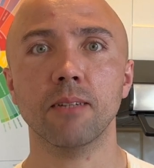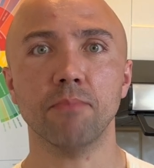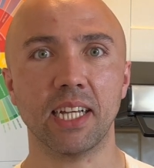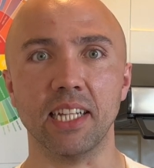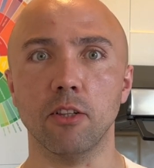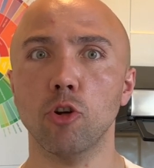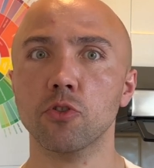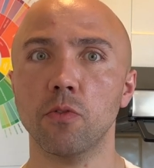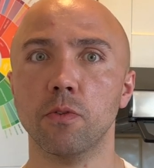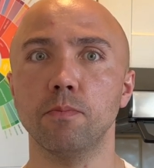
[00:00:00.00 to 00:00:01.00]
Again, lots
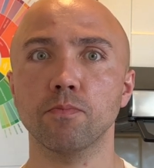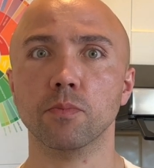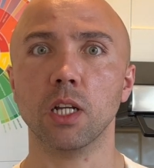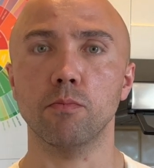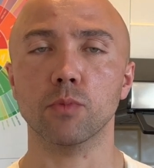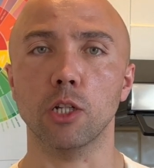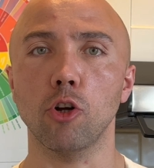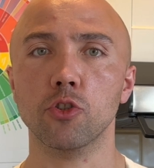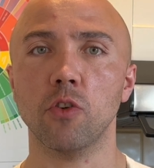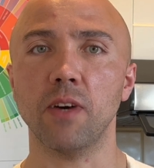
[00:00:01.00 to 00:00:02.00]

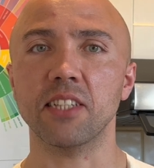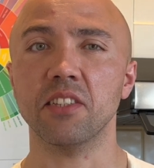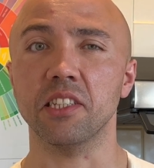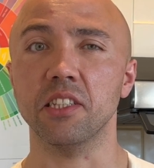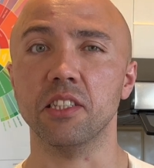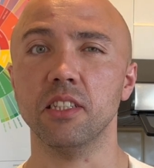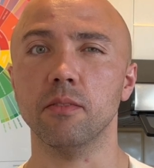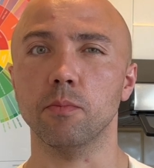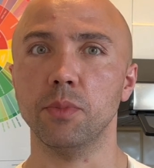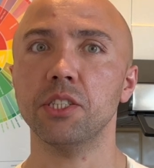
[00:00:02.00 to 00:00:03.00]
of acidity.
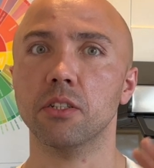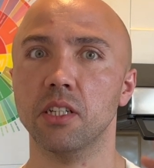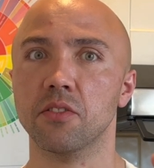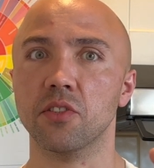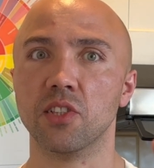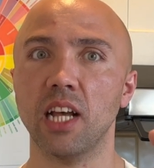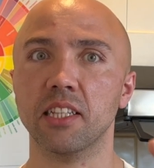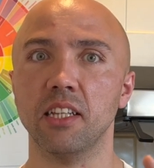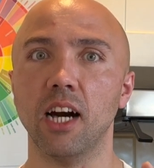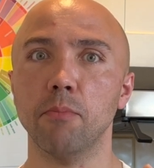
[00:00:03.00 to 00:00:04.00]
Bitterness is
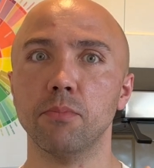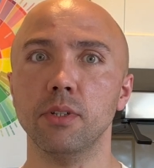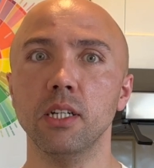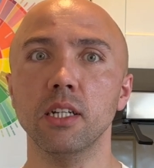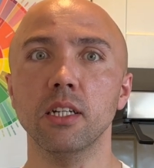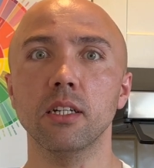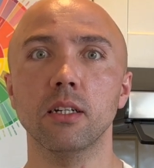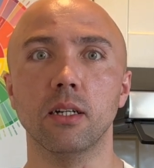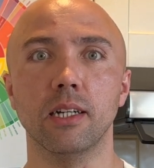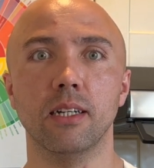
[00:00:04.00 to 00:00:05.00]
slightly up,
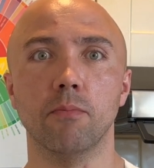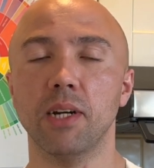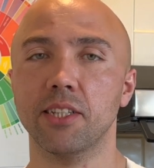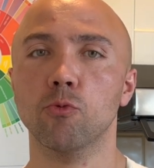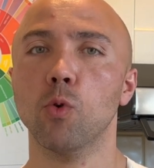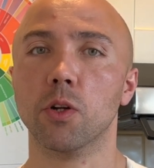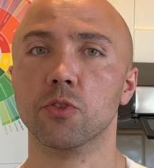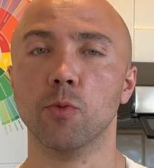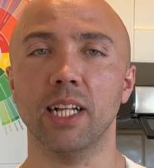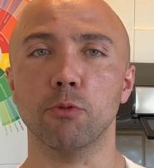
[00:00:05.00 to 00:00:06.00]
but it
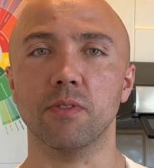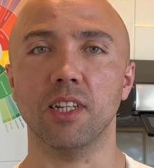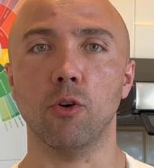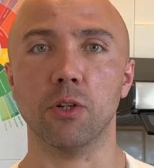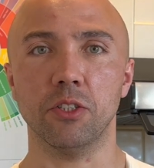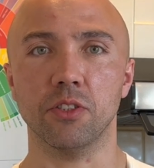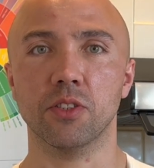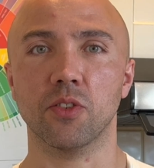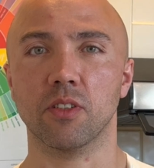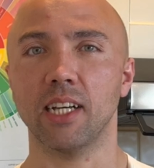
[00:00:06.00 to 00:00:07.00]
works well with the oranges.
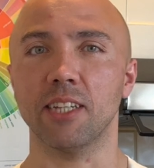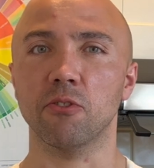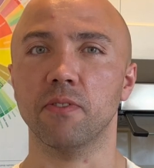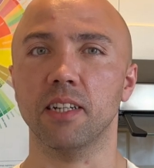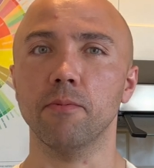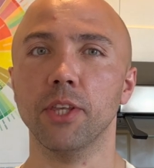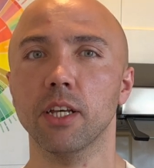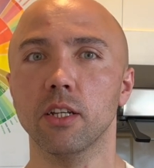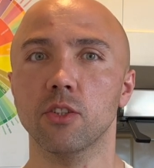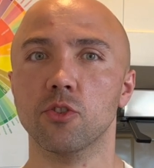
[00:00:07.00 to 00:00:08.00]
So it's kind of a
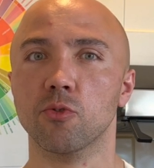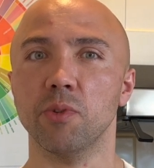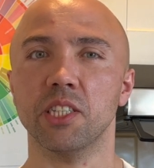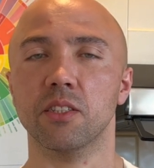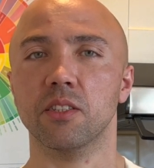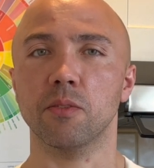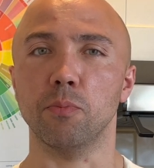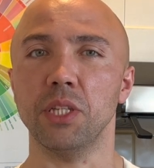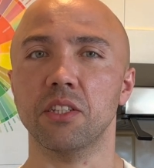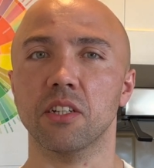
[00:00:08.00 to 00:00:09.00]
sweet,
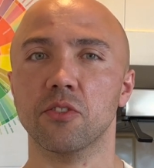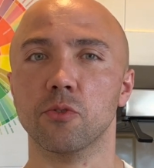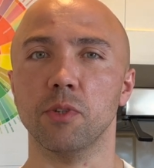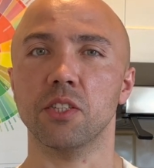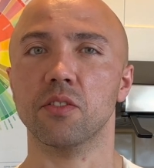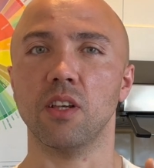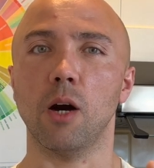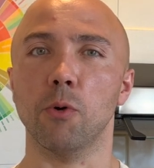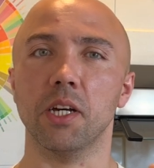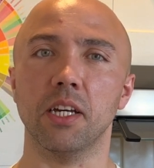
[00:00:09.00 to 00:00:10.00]
bitter, sweet,
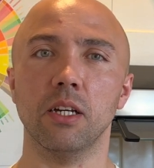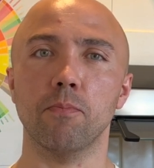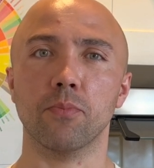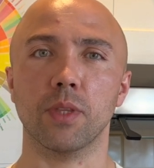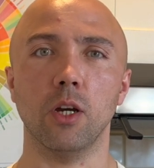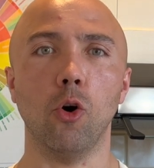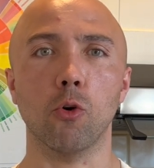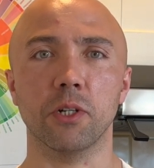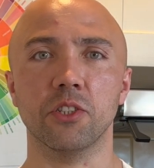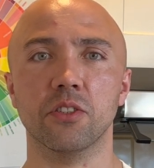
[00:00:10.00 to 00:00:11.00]
sour
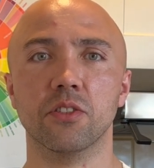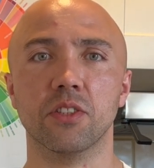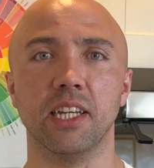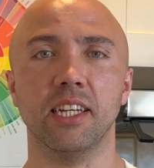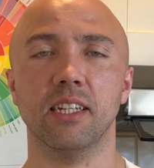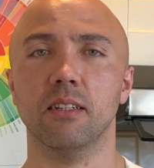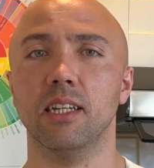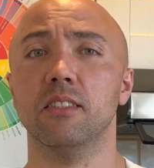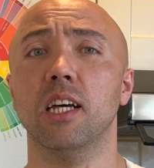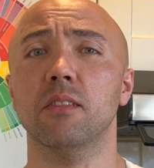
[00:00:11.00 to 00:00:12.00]
oranges,
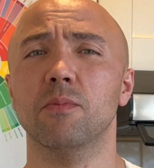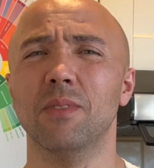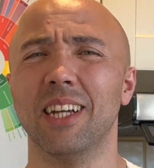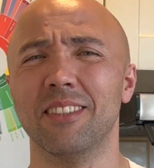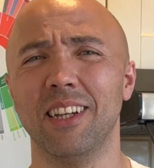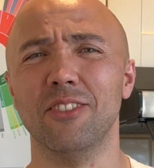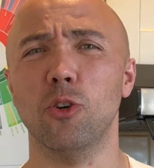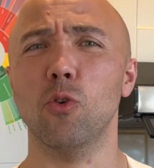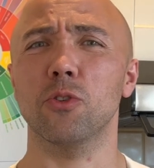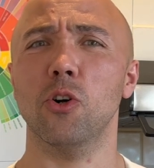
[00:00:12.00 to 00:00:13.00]
and
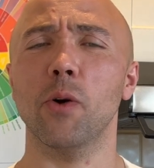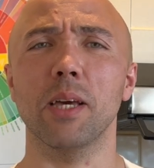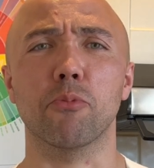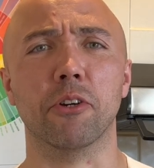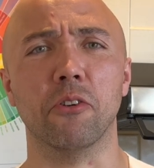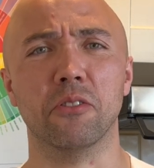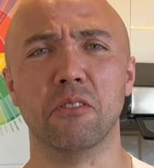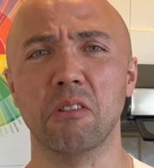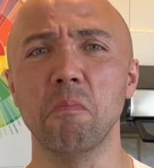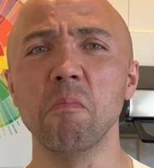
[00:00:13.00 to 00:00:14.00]
no apricots.